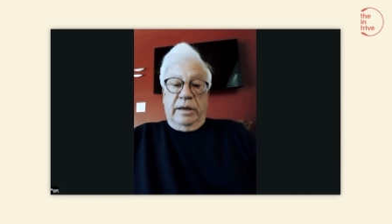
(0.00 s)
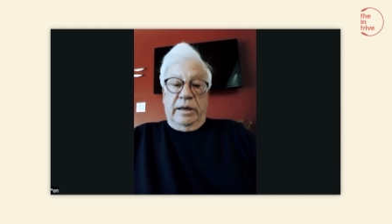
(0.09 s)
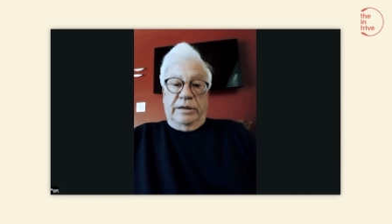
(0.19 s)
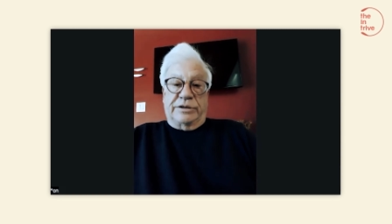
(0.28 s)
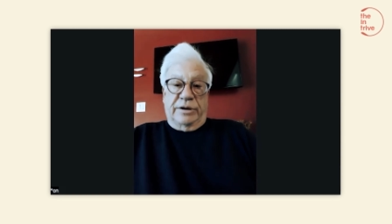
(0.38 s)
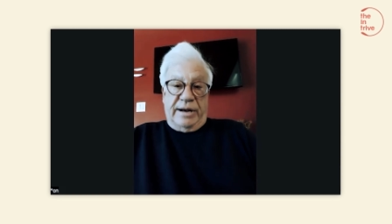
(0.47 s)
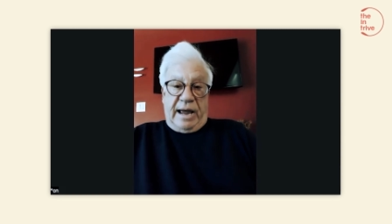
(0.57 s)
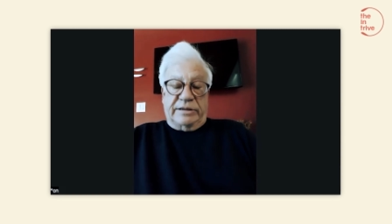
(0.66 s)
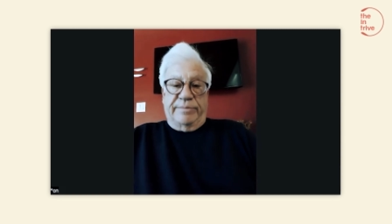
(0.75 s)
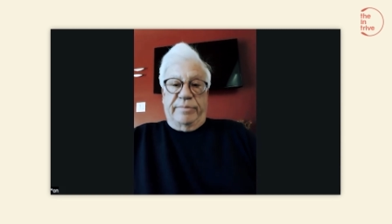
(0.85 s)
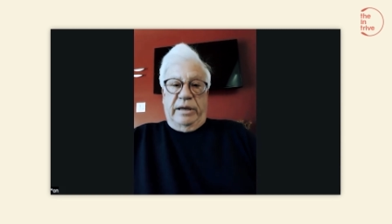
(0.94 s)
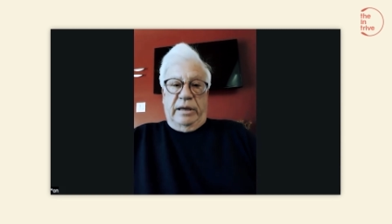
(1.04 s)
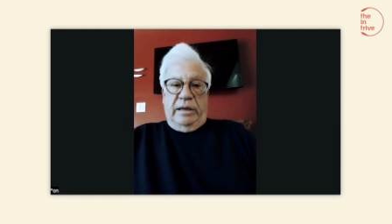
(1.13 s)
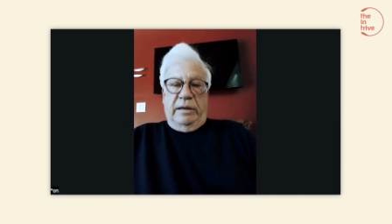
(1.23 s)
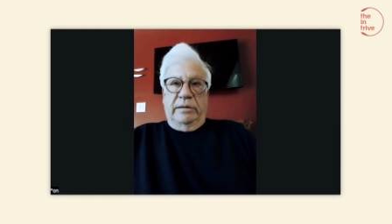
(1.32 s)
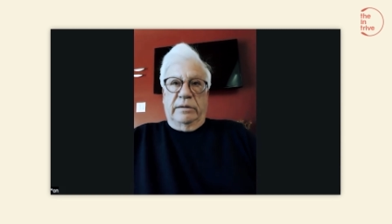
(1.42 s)
He turned out to
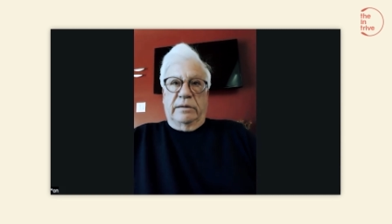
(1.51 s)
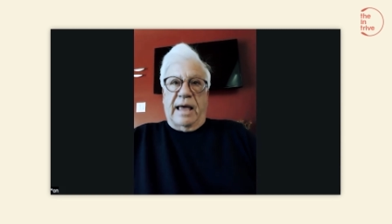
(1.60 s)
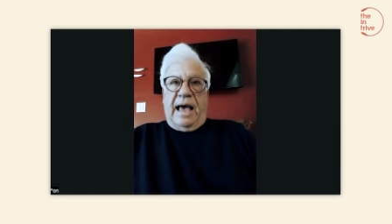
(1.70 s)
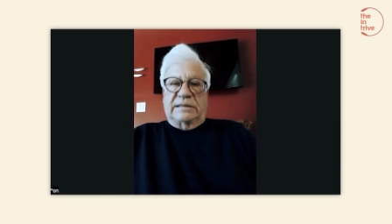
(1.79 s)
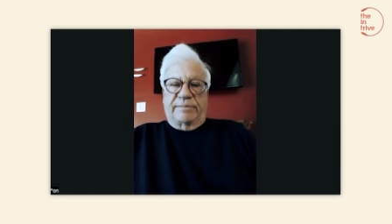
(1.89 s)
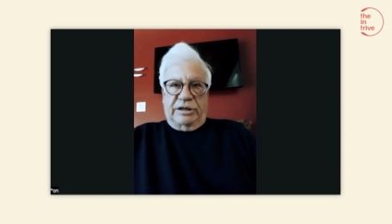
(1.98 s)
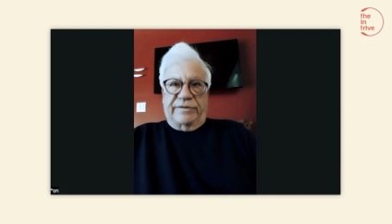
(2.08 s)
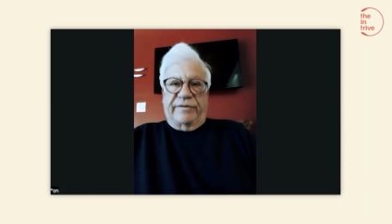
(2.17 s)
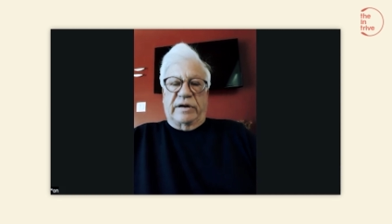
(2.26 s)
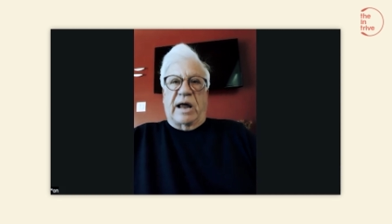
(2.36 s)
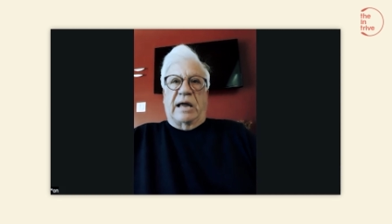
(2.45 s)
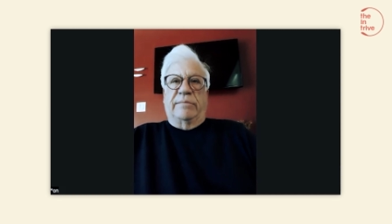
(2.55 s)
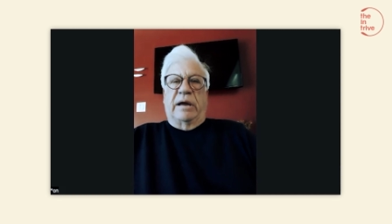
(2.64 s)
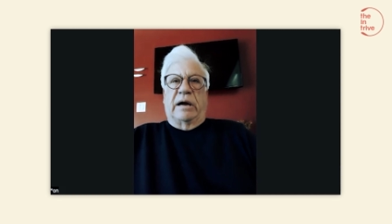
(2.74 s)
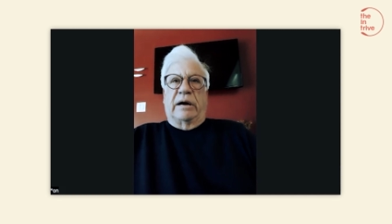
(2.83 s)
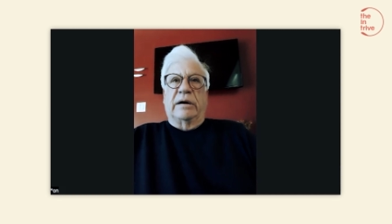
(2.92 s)
be as much of a
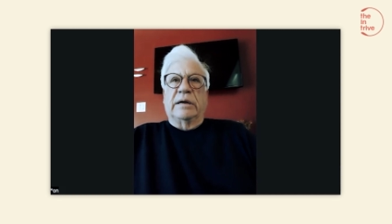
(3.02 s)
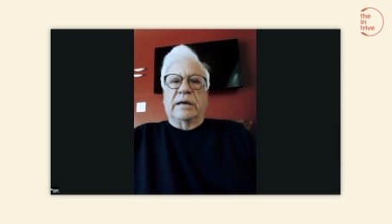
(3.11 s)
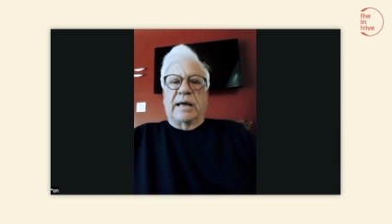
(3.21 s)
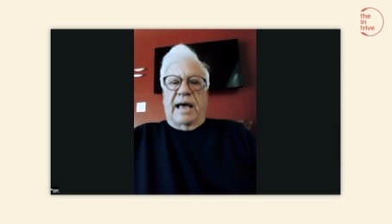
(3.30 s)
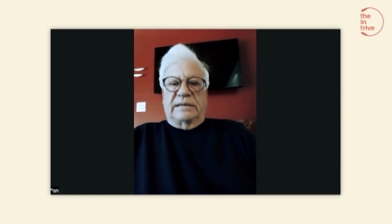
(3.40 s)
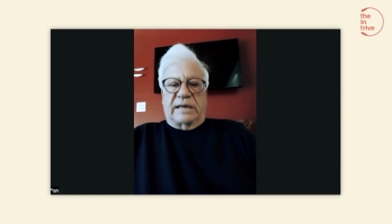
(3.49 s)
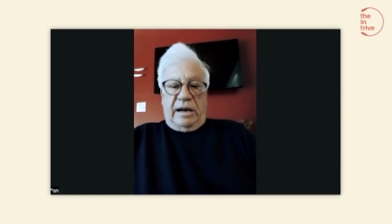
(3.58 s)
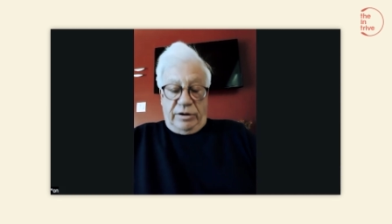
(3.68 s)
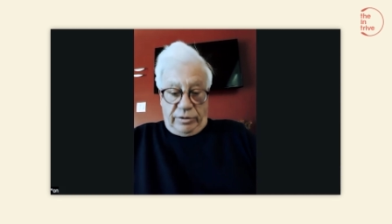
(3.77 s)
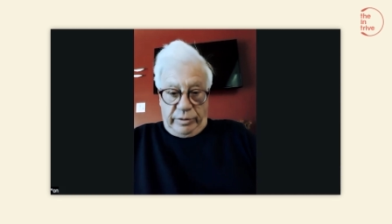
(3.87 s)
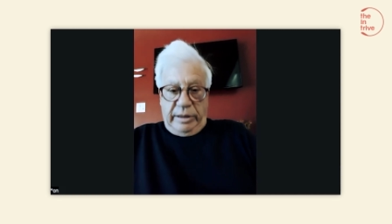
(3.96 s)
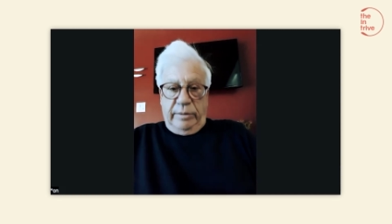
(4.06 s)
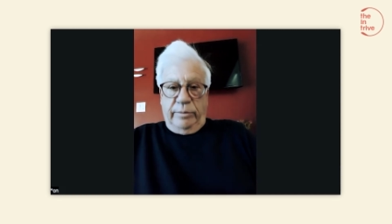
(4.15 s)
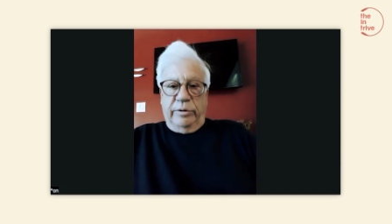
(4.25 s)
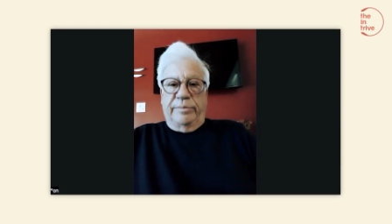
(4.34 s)
nightmare as I knew he would